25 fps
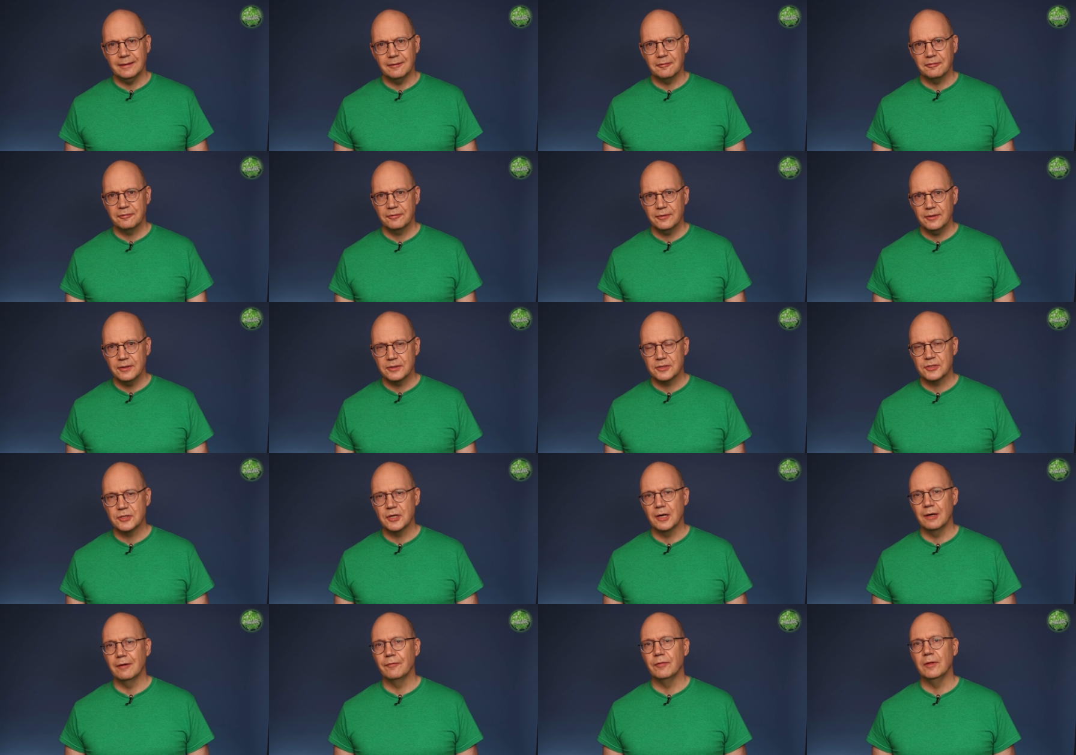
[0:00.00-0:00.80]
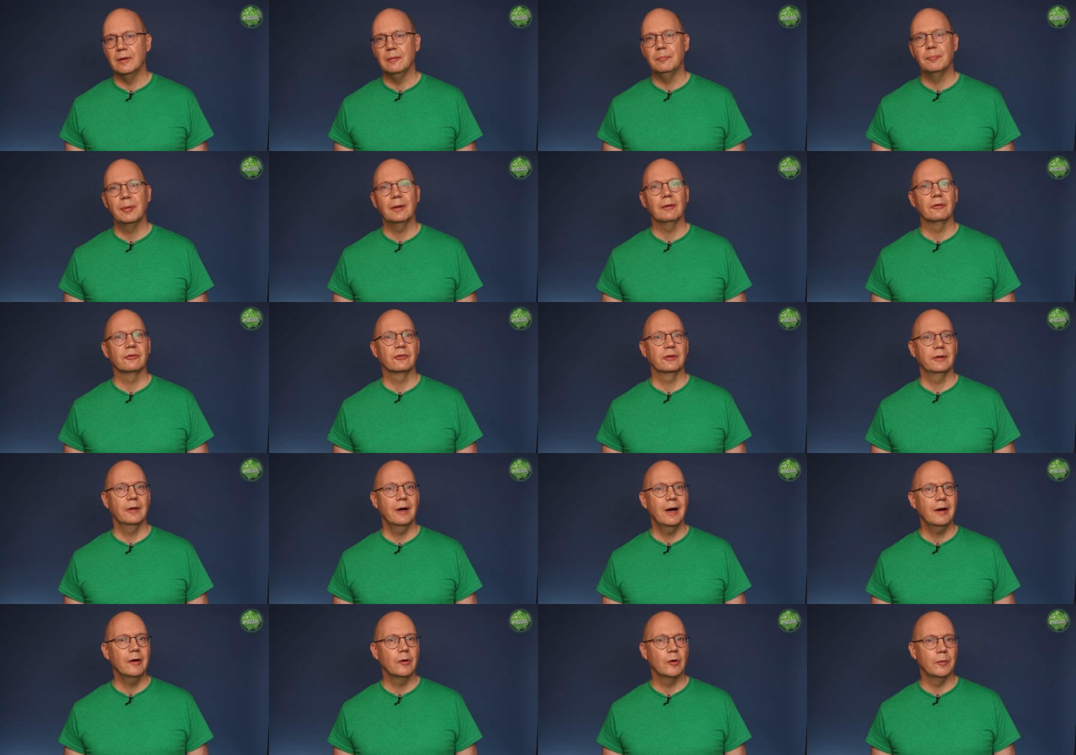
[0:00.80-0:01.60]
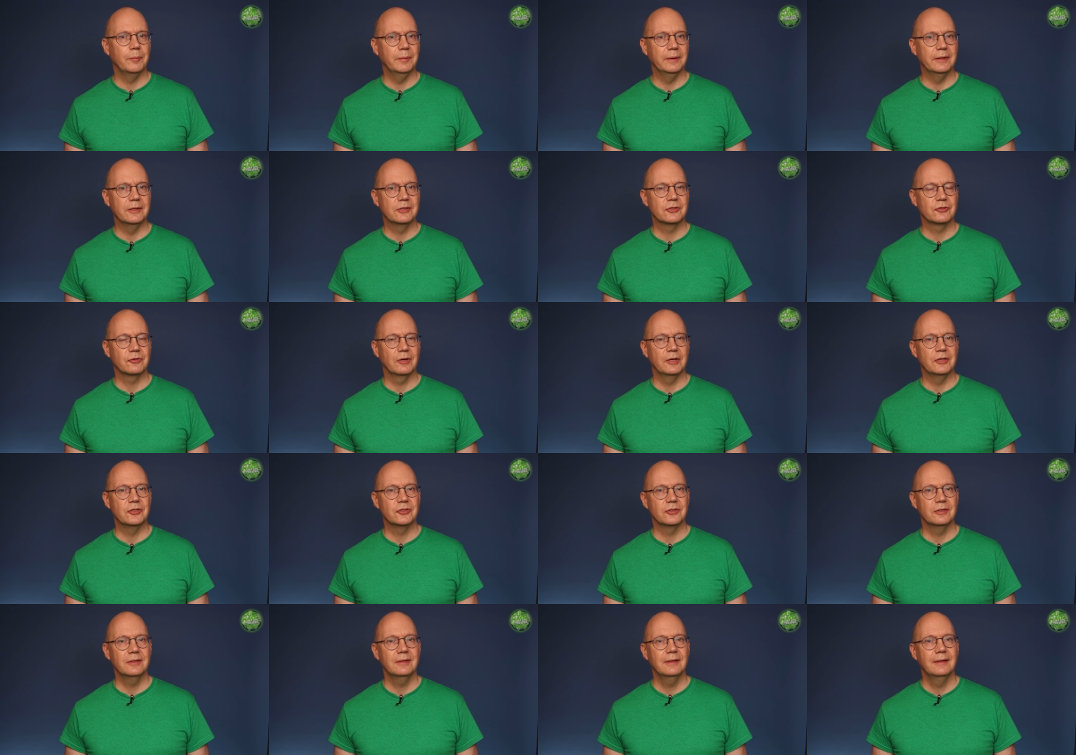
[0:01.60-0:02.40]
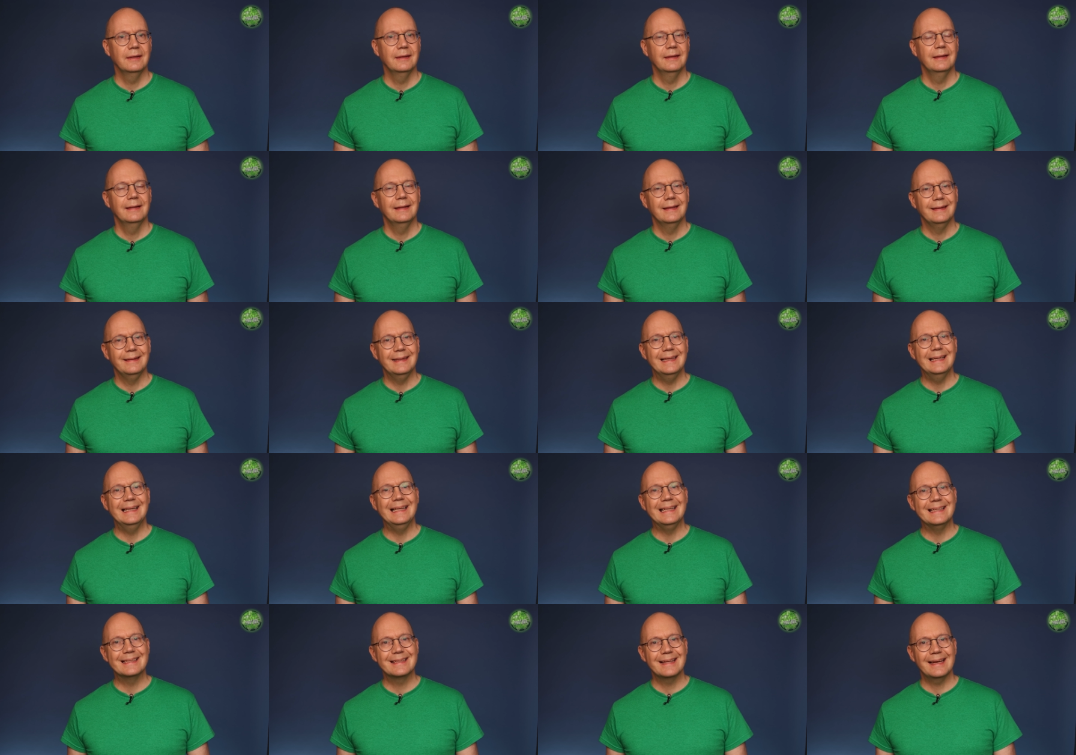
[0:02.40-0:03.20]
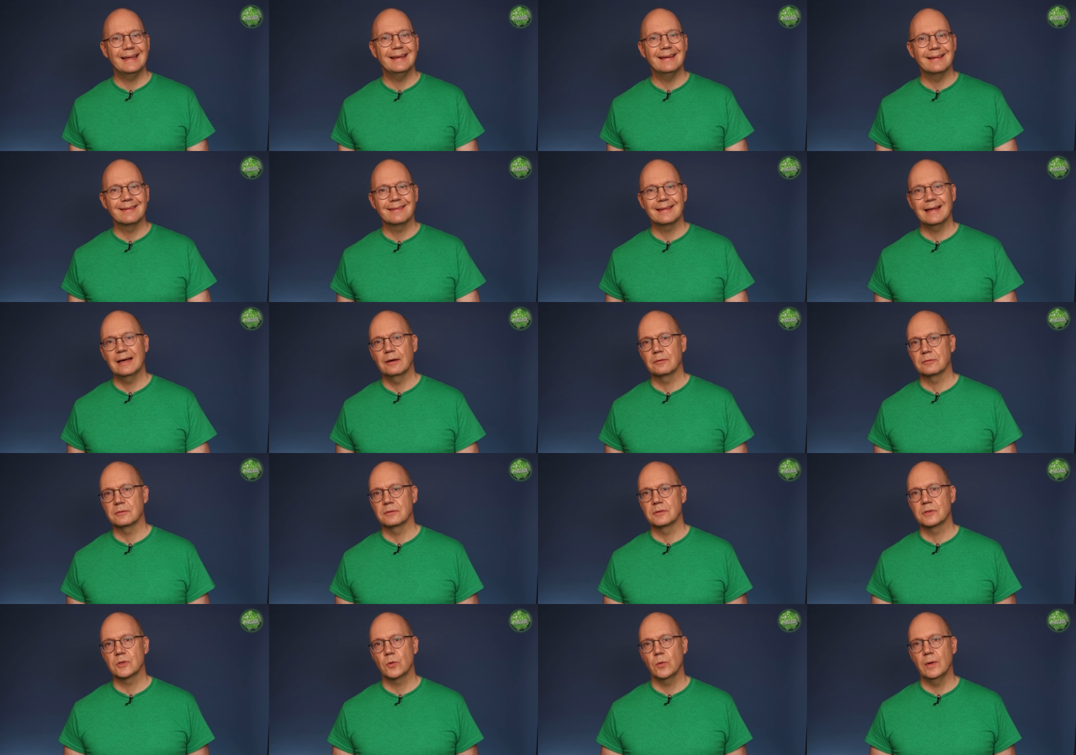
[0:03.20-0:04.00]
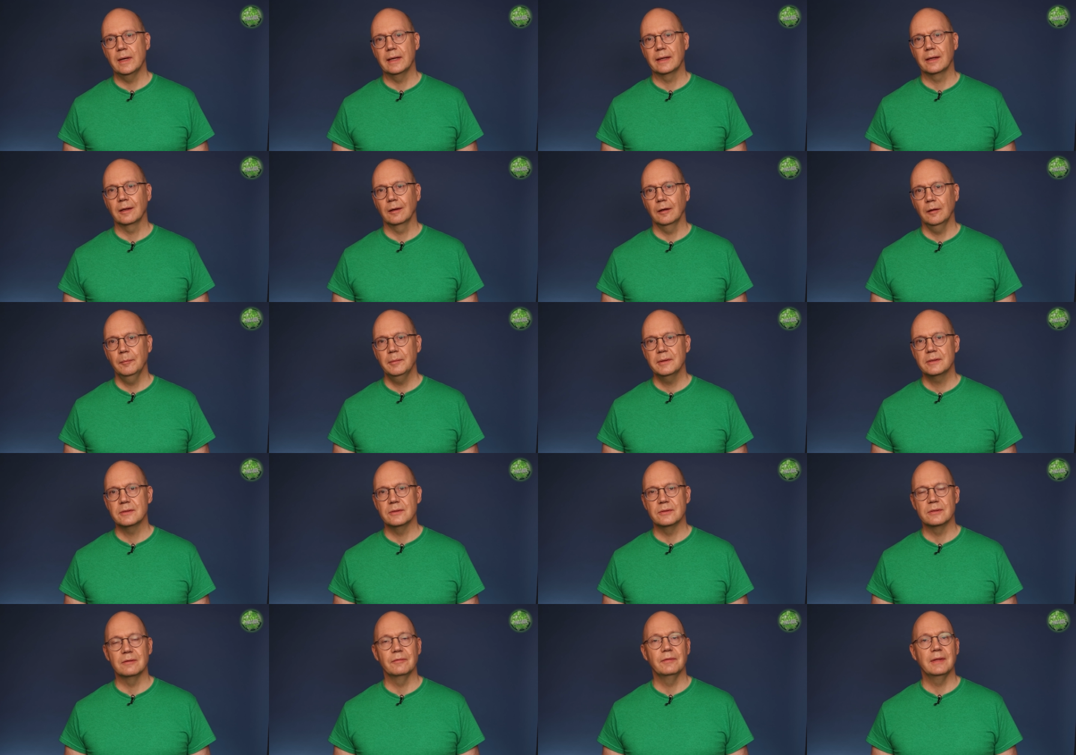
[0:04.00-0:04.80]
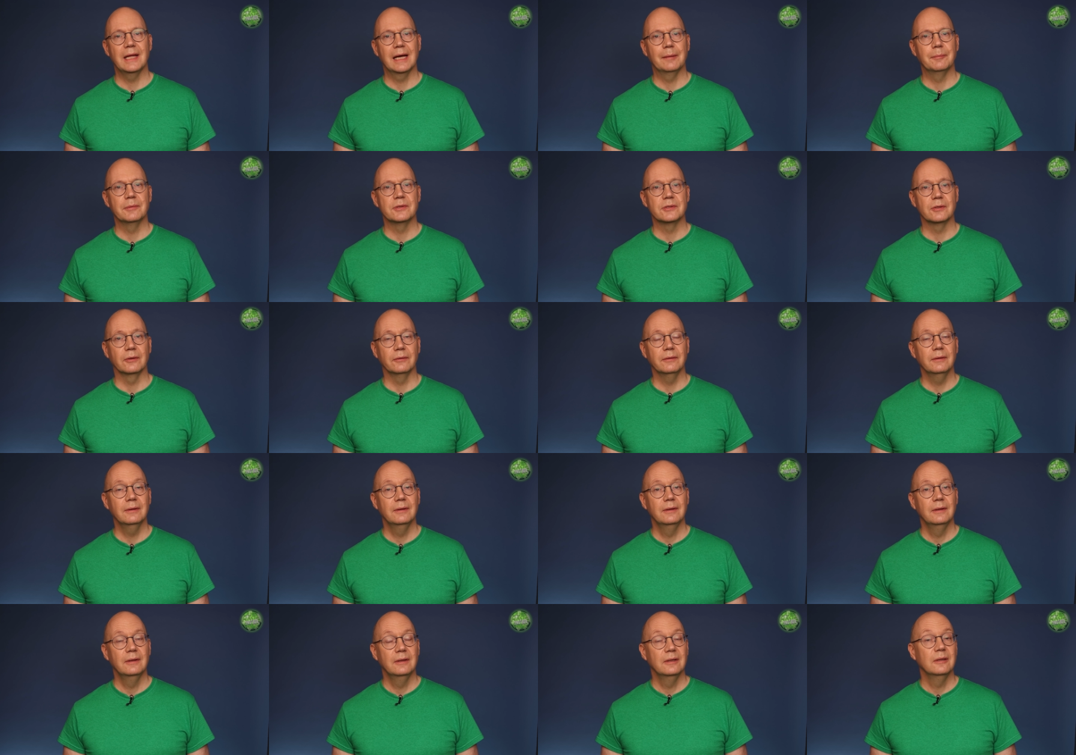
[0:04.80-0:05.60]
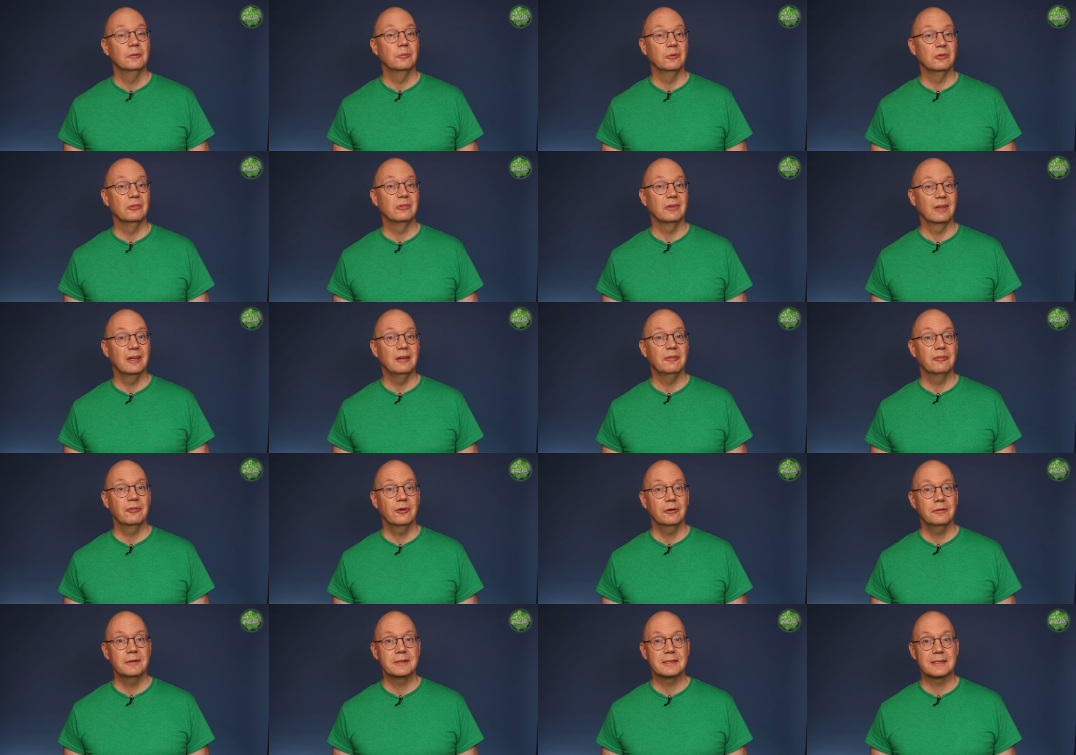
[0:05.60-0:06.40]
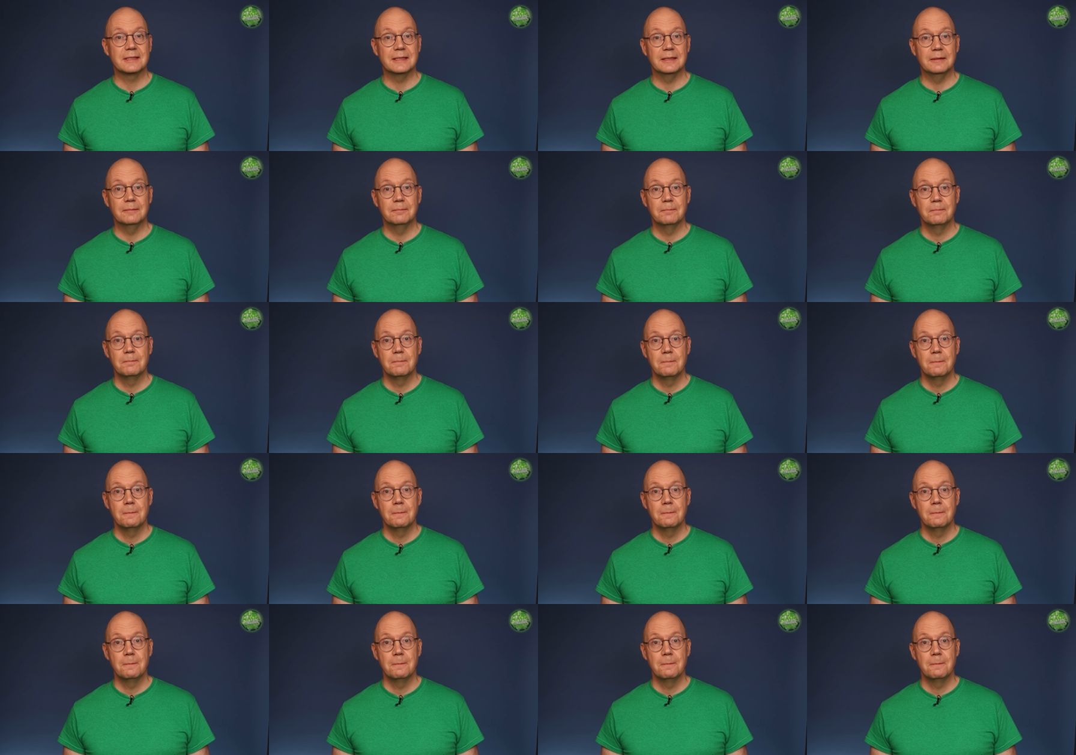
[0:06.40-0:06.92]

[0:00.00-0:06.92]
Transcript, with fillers: In the first year of the Bolsonaro administration, nearly ten thousand square kilometres of the Amazon was deforested.